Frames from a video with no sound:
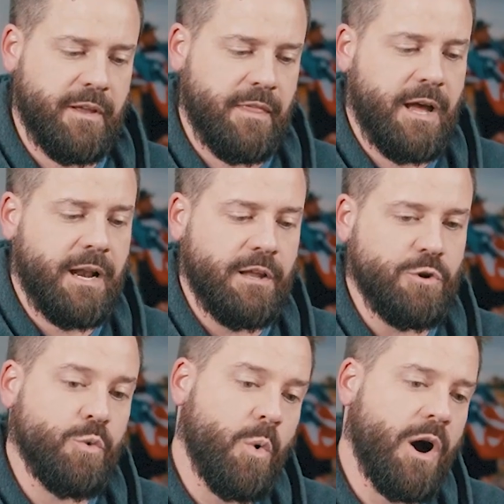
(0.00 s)
like that,
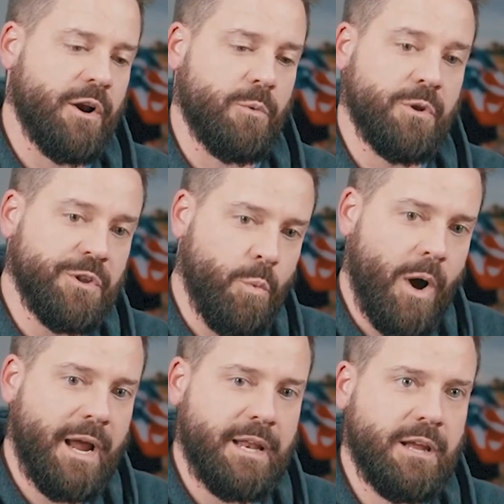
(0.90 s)
and you want a really
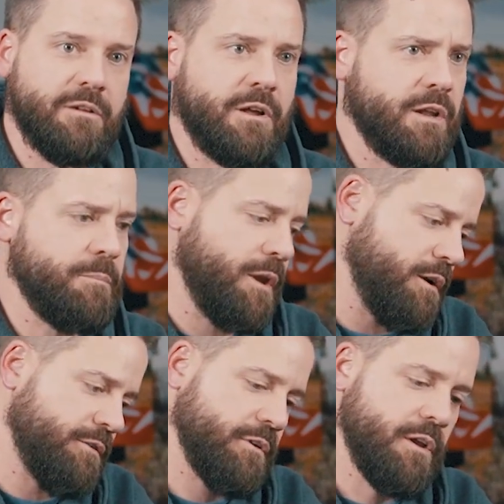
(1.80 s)
wide angle on it
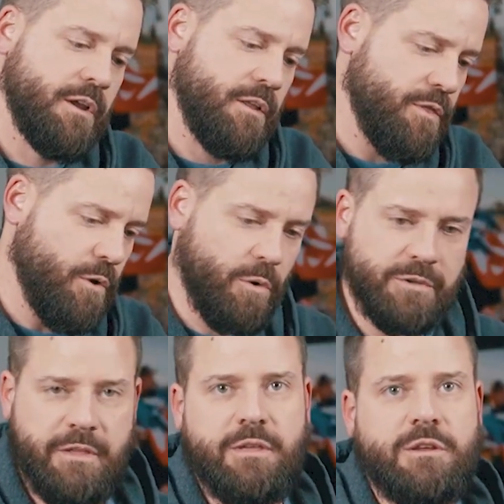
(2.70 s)
because the
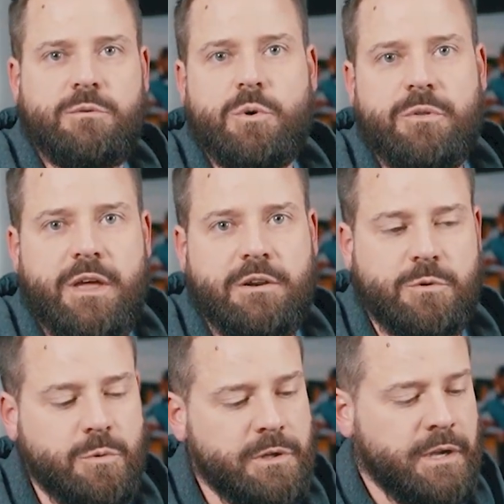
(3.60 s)
only thing you do with that
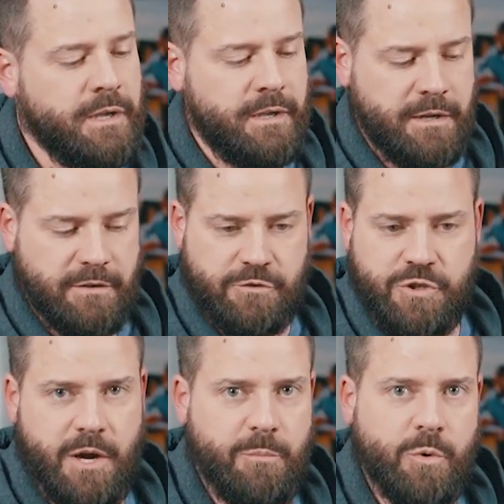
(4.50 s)
tool is
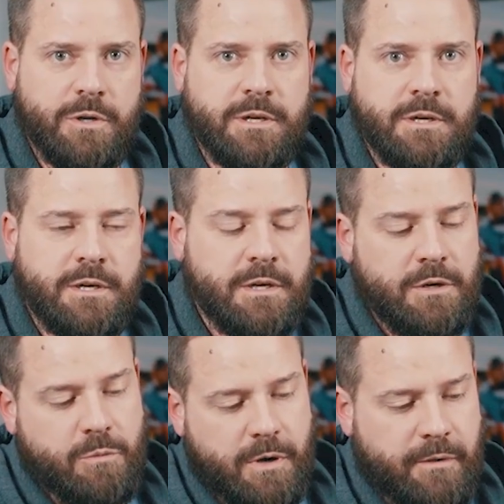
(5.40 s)
chop wood.
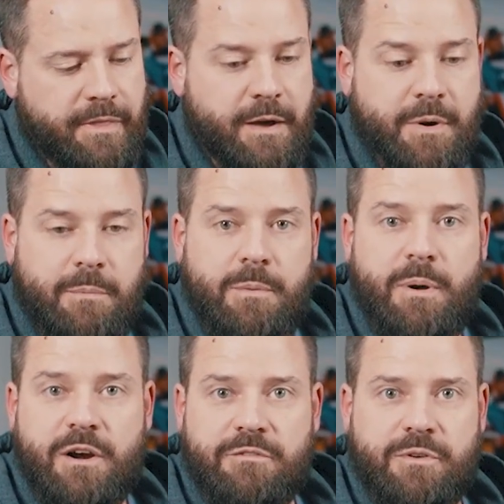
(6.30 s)
Well, that might be
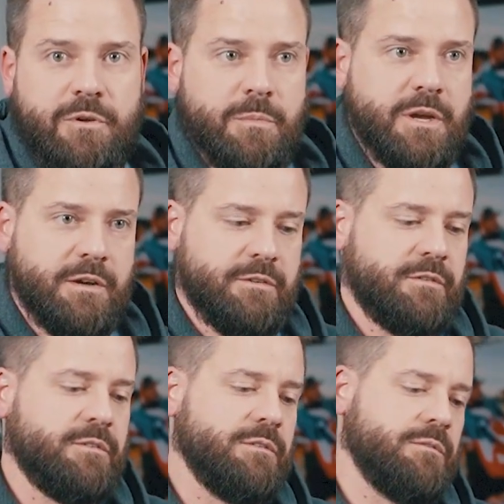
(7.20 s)
better for you
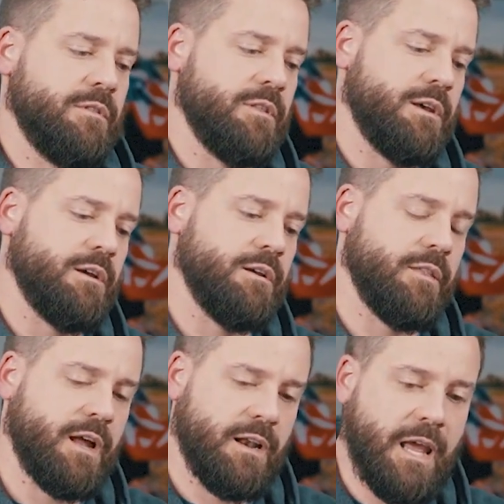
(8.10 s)
because
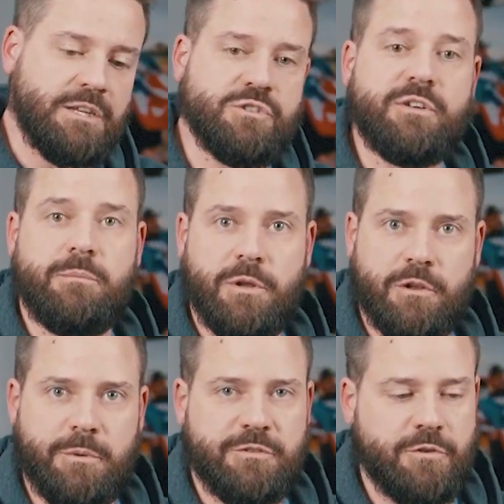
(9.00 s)
that edge is going to be a
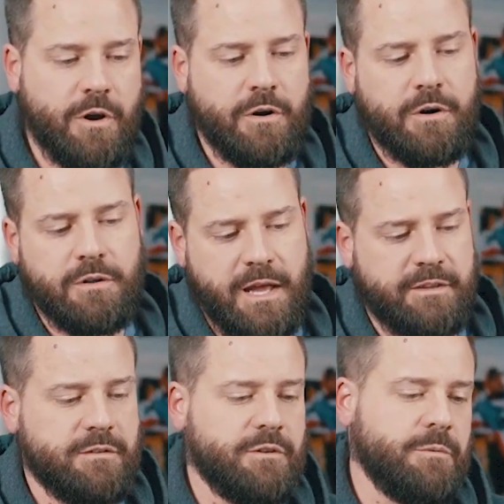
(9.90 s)
little bit stronger,
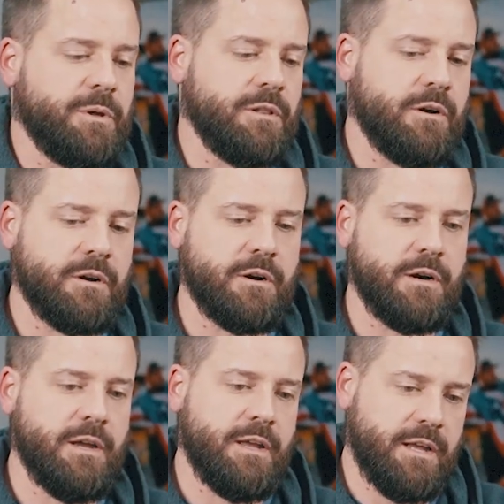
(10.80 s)
lasts a little bit
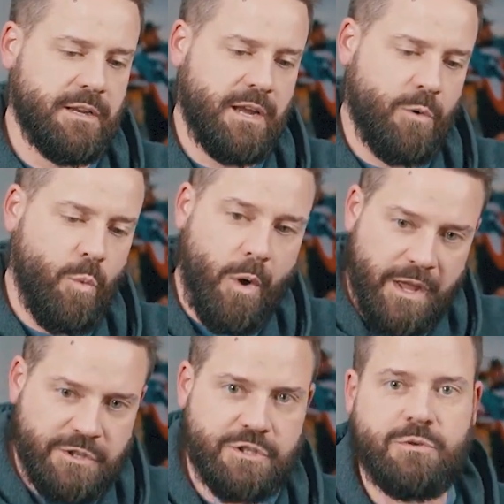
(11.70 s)
longer, and kind of
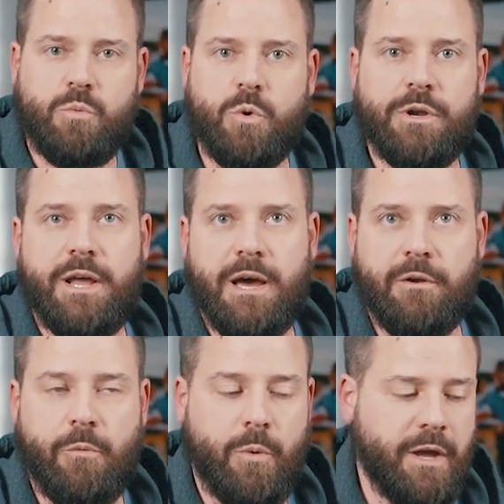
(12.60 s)
wedge wood out
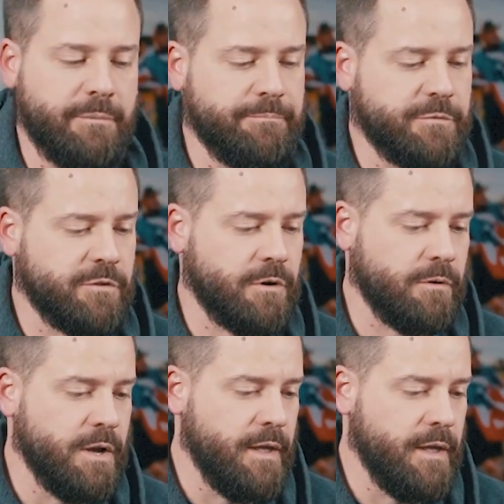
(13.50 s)
of the way. So,